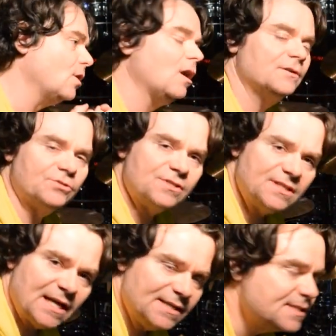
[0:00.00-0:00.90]
altered
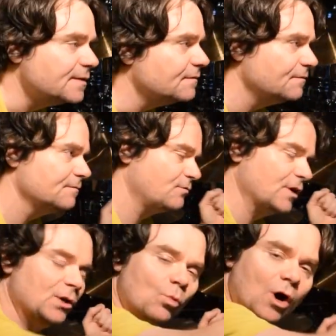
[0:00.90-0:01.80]
states in the
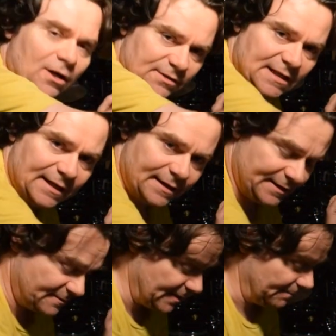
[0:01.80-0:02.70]
frickin' water tank
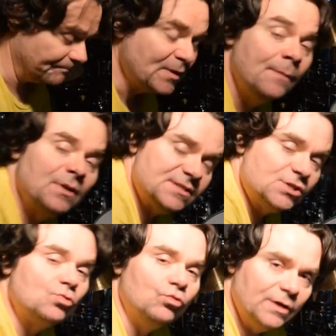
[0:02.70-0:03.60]
kind of thing, because
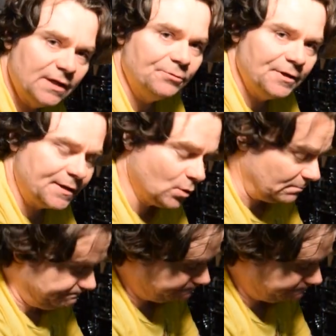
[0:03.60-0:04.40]
it's really, really cool.